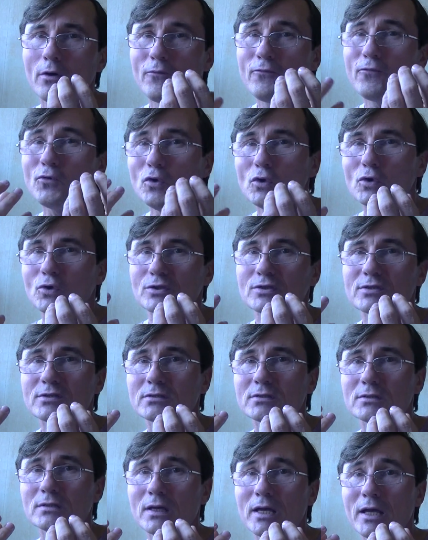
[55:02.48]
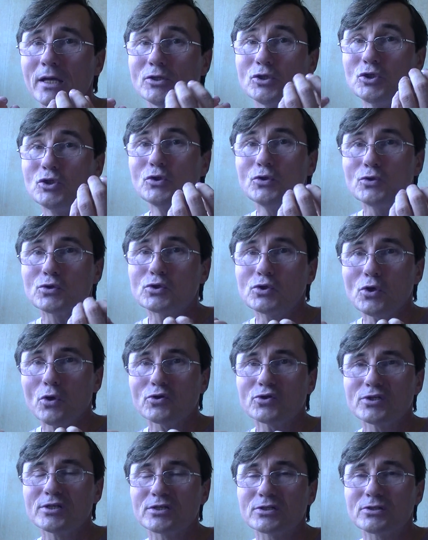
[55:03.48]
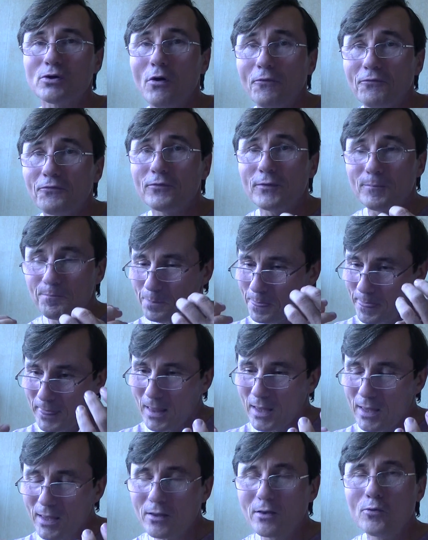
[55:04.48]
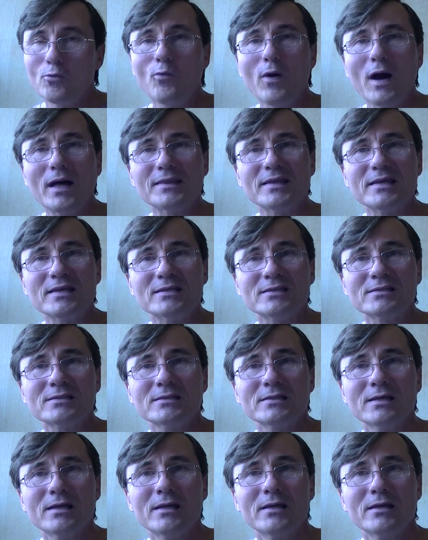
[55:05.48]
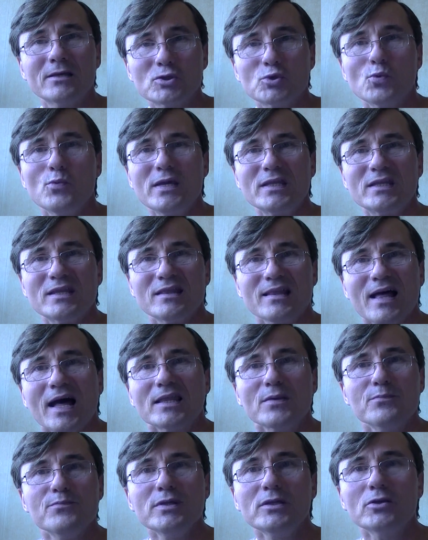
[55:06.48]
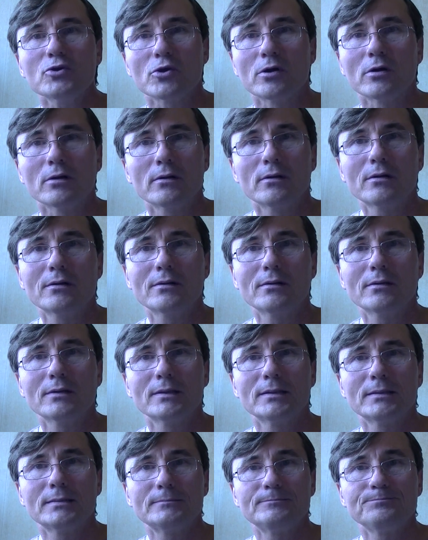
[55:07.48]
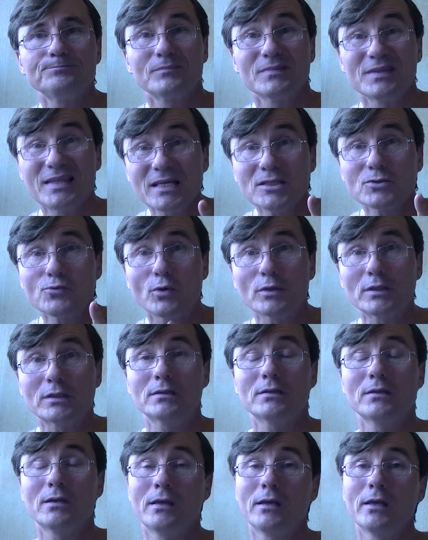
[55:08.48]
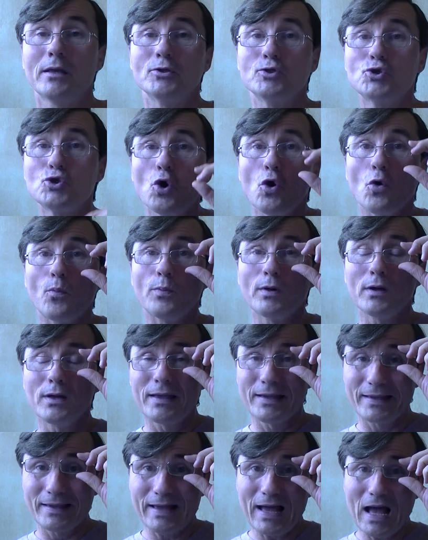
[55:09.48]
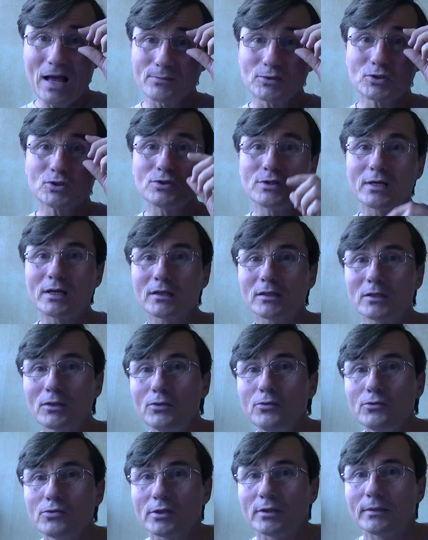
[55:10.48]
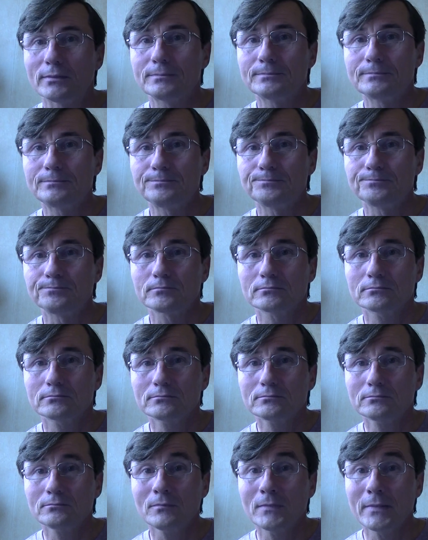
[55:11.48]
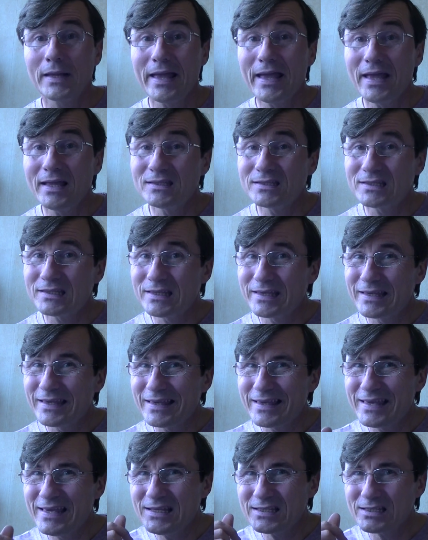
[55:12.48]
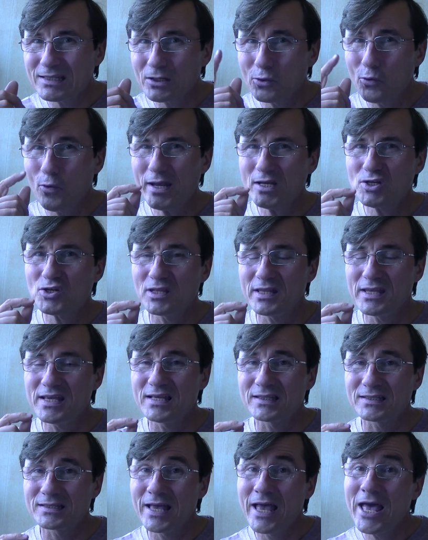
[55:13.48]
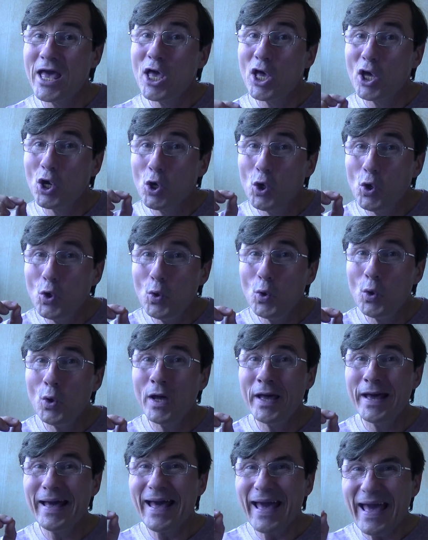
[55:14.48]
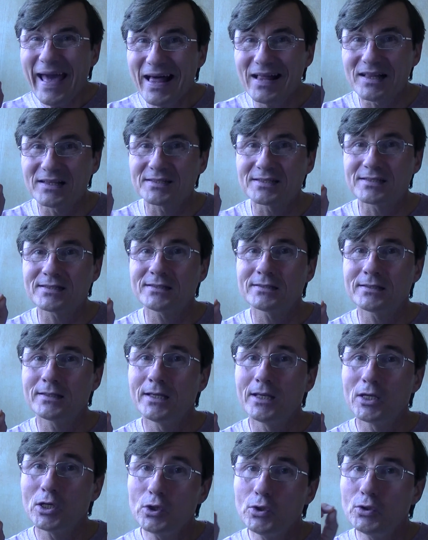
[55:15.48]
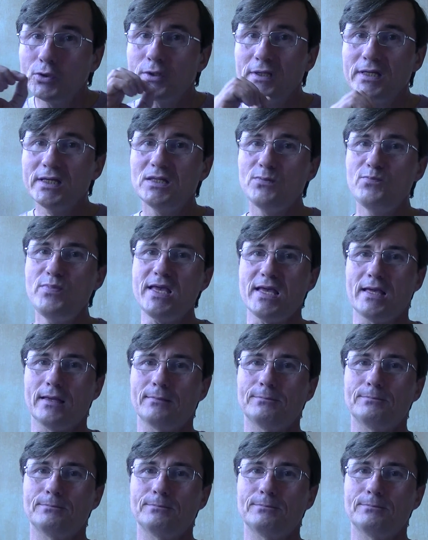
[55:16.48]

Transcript: fruits, two sources of one is sweet and another bitter. That's what Job comes to the conclusion. And his question is, who else could it be?